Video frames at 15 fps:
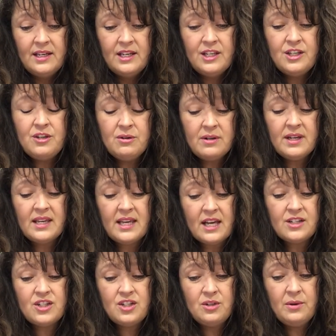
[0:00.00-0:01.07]
You could
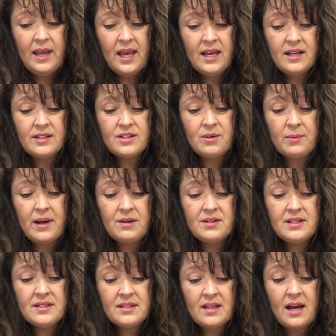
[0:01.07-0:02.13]
get 2 hands around
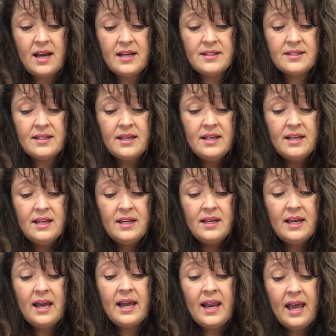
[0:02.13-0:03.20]
his thighs
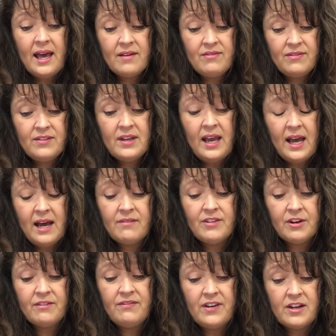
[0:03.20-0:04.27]
and have
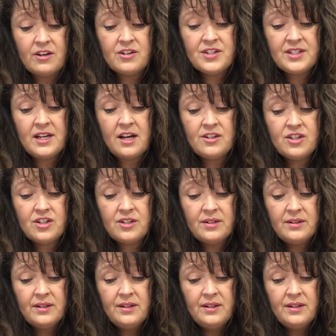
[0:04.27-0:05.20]
your fingers touch.